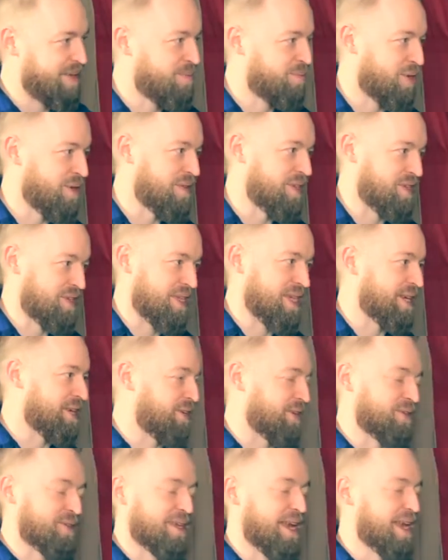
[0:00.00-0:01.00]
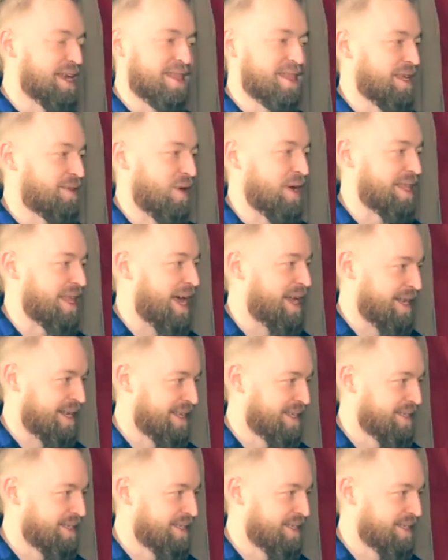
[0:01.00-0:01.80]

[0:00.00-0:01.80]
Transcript: previously or anything like that?